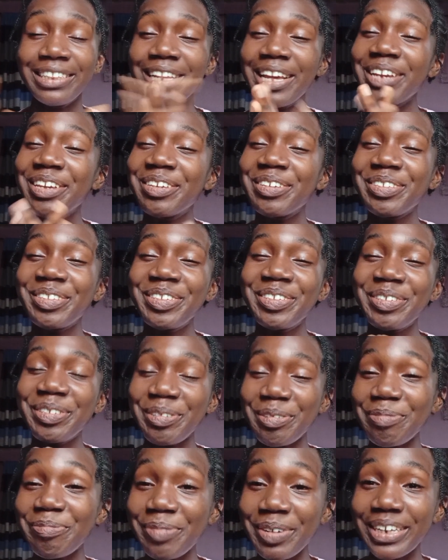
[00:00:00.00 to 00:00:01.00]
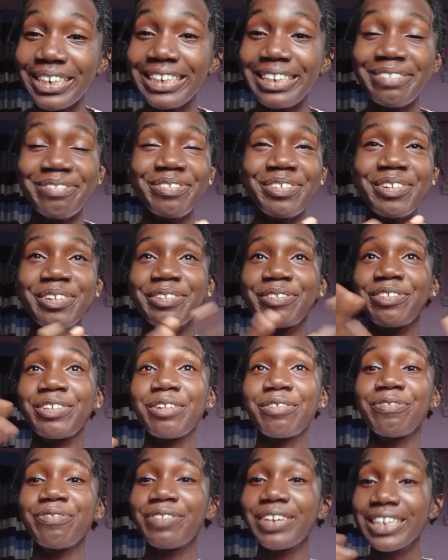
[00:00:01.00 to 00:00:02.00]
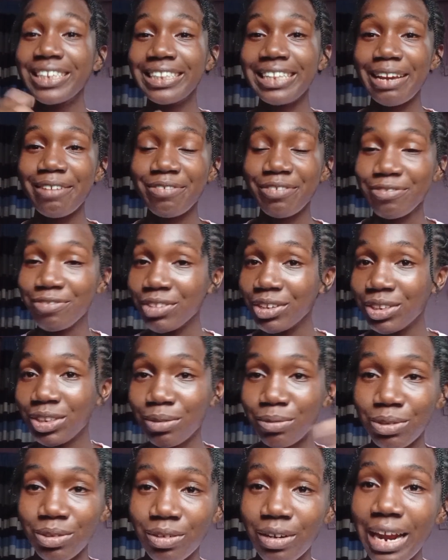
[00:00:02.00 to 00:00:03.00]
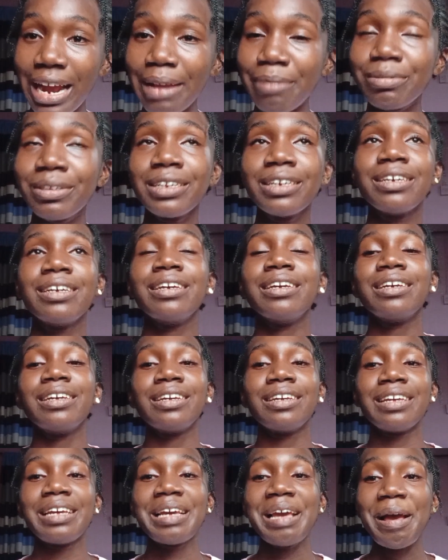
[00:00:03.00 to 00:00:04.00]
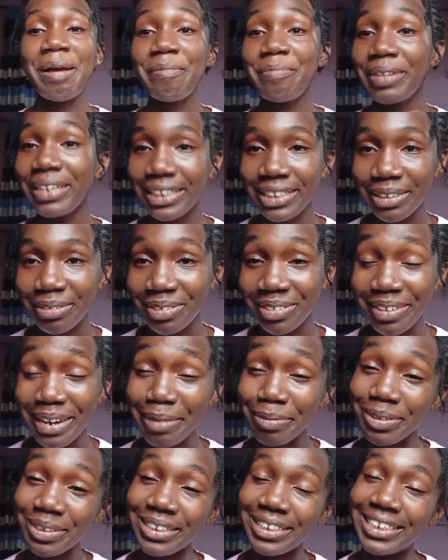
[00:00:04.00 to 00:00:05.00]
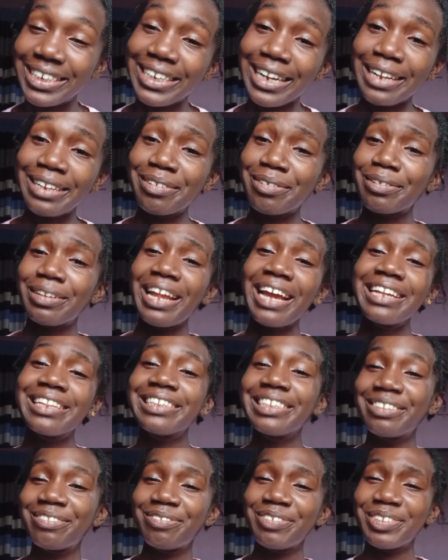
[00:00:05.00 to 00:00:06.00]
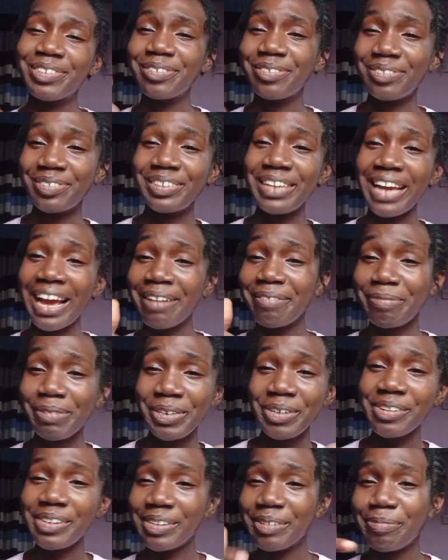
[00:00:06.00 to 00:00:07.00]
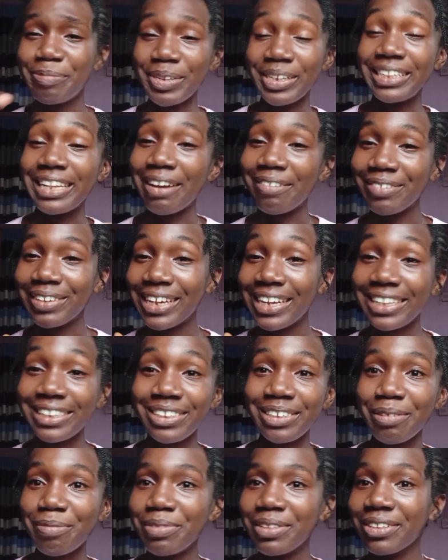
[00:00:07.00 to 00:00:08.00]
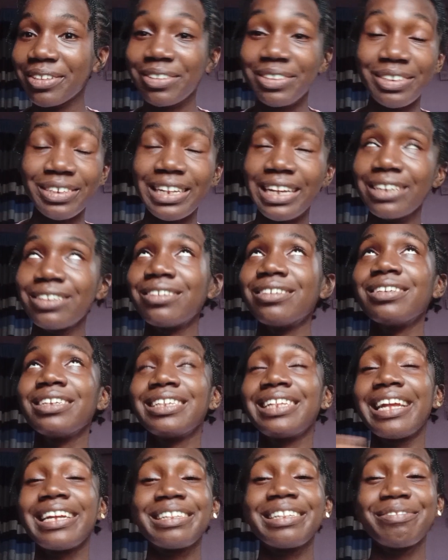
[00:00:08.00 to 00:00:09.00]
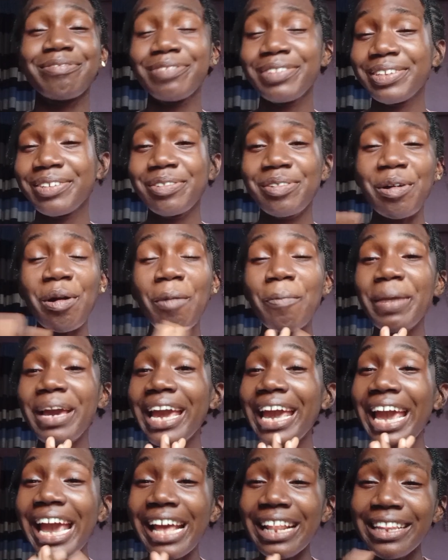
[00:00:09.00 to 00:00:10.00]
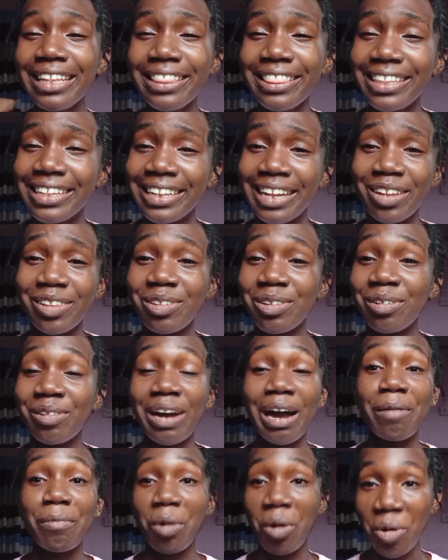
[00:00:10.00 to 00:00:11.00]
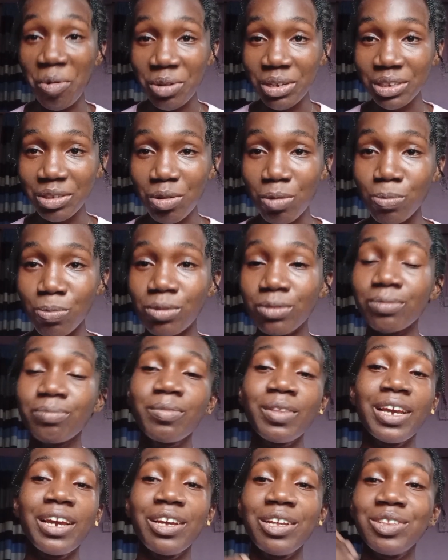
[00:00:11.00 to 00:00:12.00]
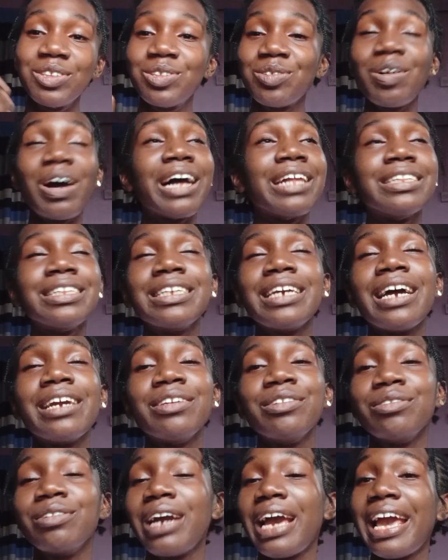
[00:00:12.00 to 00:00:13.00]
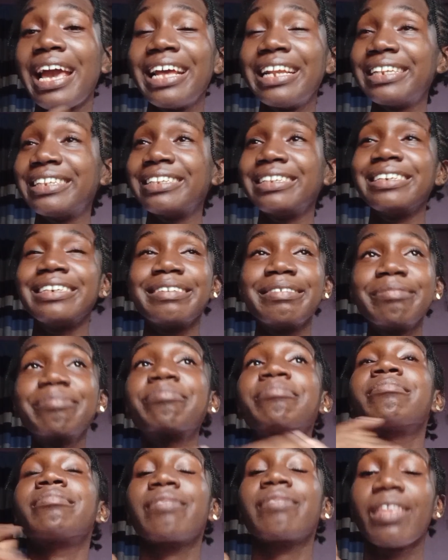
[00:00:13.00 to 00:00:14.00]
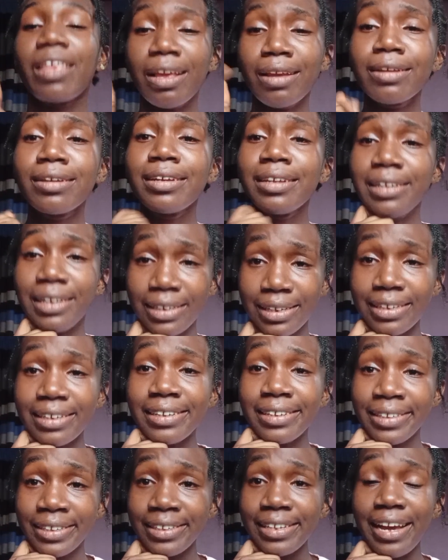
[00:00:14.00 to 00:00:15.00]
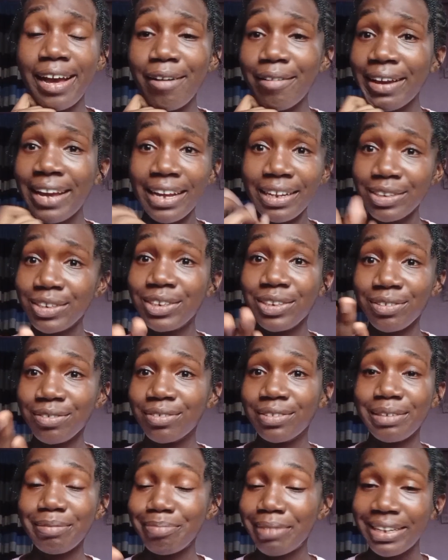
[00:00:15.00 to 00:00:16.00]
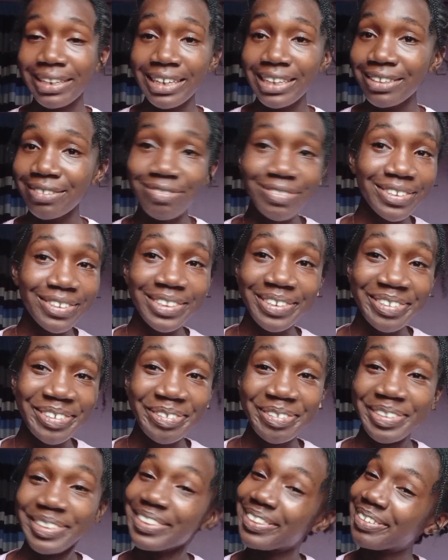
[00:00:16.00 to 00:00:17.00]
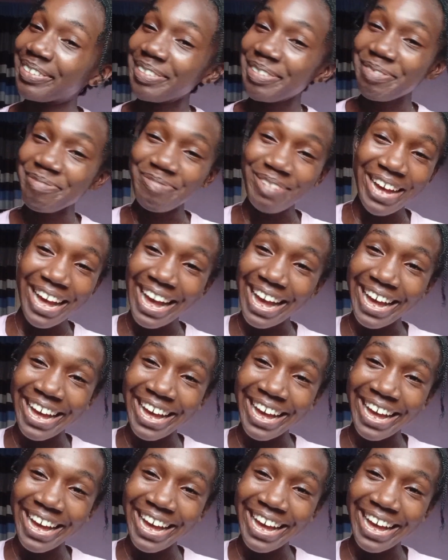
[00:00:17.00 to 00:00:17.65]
Thank you so much. If your first time, if you've not subscribed, please subscribe to the channel, like this video. I'm sure you must have gained something or the other, so just like the video, comment anything at all. I'm always open to answer you, and I'll catch you in my next video. Bye.